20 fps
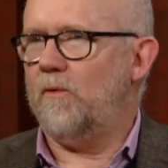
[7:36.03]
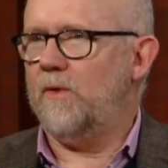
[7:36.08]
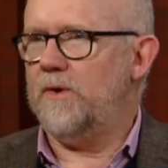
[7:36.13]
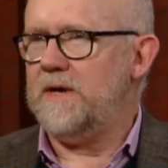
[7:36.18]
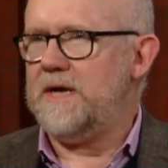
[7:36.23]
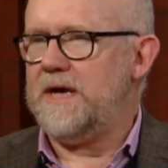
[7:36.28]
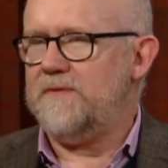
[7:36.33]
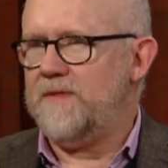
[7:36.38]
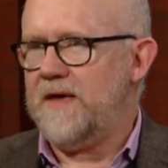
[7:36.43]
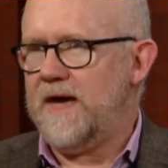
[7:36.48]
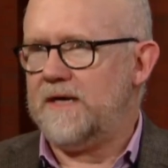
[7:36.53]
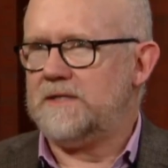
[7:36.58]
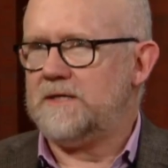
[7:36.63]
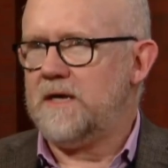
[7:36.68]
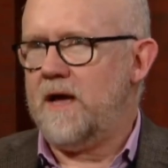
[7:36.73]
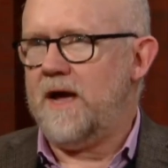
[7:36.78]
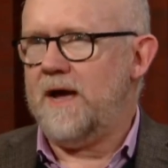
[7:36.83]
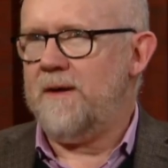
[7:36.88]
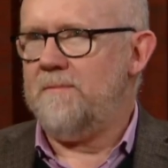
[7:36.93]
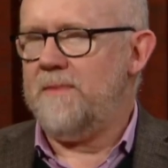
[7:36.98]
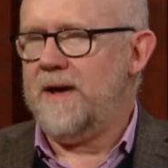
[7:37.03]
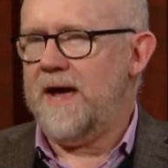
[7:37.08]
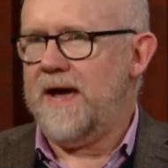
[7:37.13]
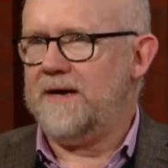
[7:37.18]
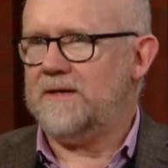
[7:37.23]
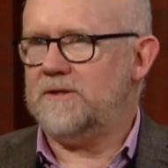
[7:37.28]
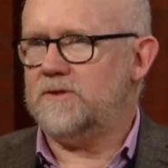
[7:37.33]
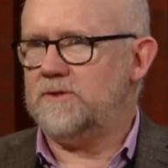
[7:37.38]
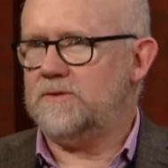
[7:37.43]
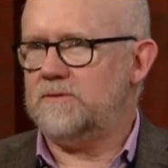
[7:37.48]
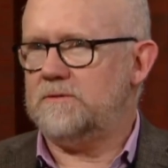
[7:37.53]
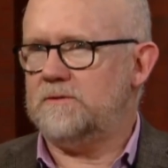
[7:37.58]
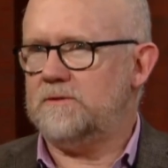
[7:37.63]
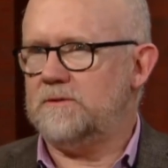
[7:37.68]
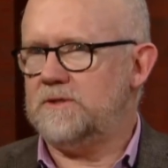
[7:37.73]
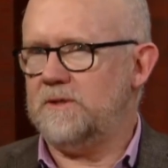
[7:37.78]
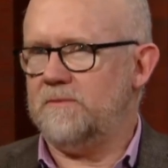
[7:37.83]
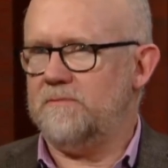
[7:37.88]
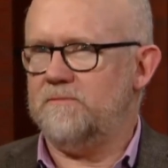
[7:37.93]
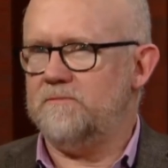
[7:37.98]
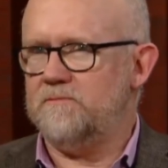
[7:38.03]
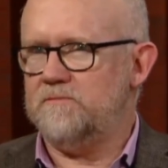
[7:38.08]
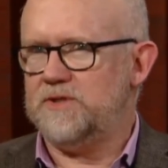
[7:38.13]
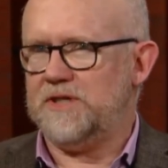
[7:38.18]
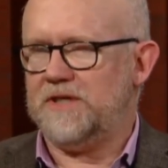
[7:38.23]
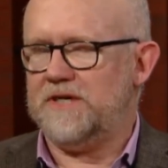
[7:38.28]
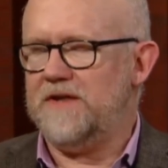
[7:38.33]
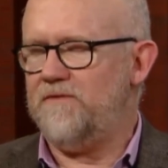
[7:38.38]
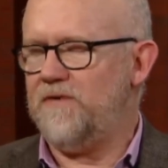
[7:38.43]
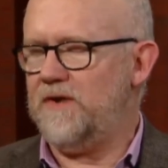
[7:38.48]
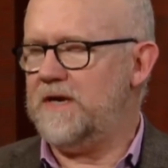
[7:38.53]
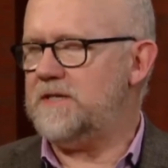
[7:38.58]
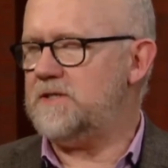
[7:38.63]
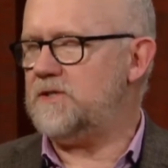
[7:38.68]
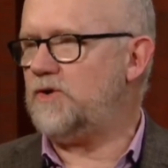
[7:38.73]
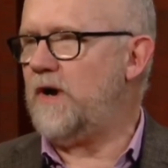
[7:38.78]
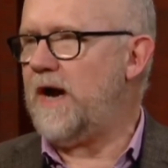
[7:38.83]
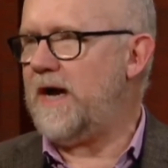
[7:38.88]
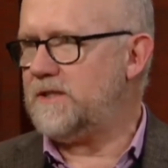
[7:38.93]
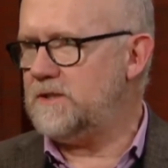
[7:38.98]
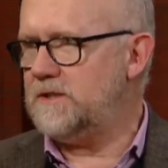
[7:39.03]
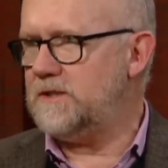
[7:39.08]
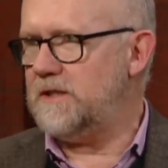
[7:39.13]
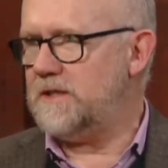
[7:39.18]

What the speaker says: the narrative. But Wilson won't let the